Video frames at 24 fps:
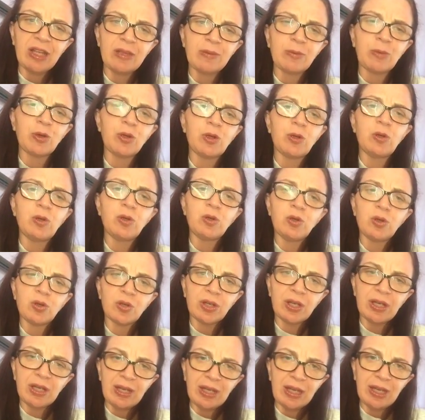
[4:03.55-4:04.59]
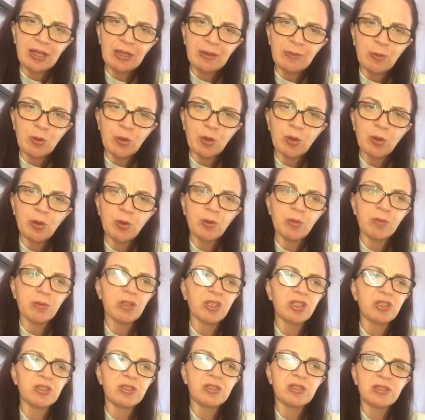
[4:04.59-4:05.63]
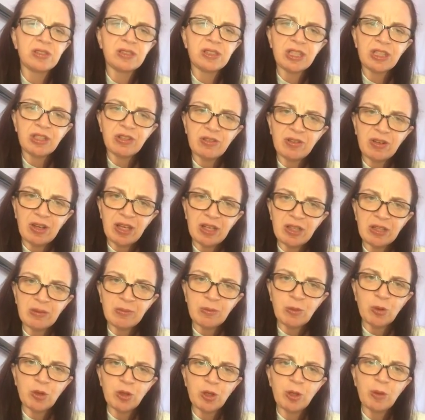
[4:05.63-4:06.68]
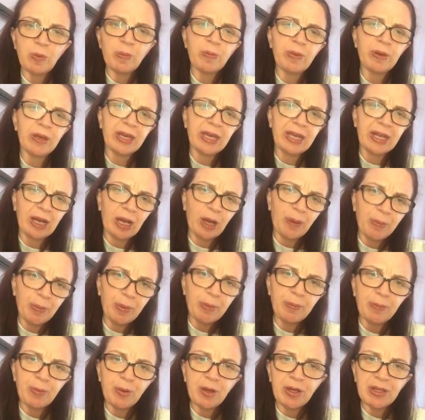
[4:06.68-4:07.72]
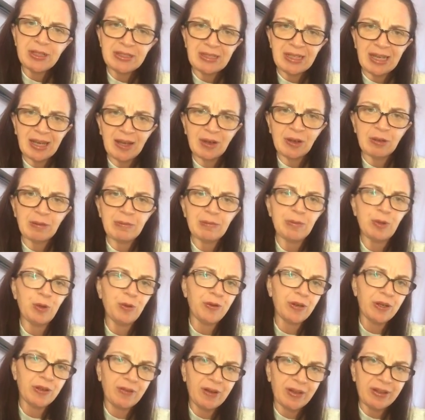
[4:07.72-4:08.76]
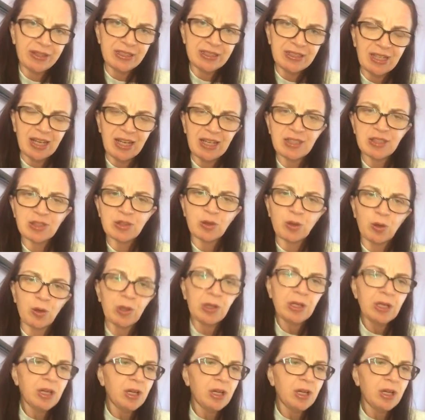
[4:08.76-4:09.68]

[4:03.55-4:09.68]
the more you look at it, the more you consider it, the more you pick it up and put it down and move it around the desk or